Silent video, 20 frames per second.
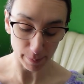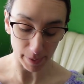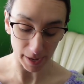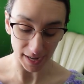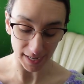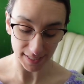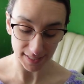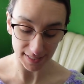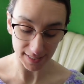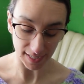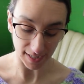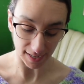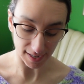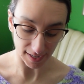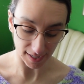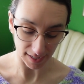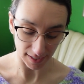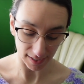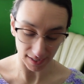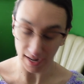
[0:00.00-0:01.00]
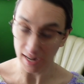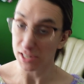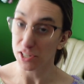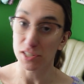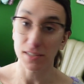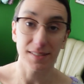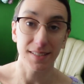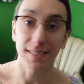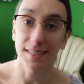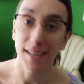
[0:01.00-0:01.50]
but I
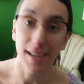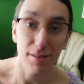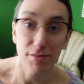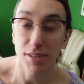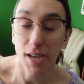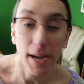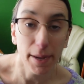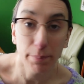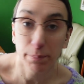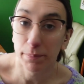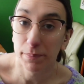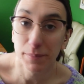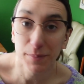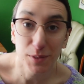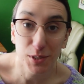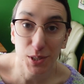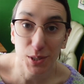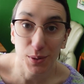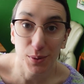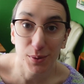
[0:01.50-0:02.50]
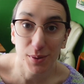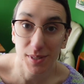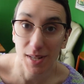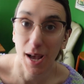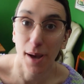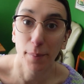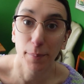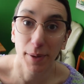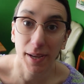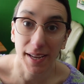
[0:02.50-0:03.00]
just didn't have time to
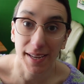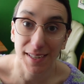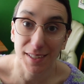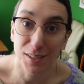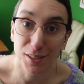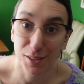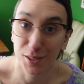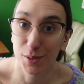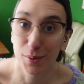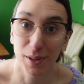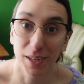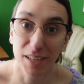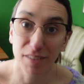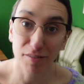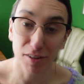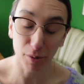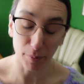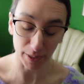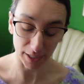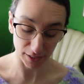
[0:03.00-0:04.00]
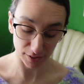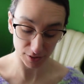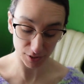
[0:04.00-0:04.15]
stop and do any filming.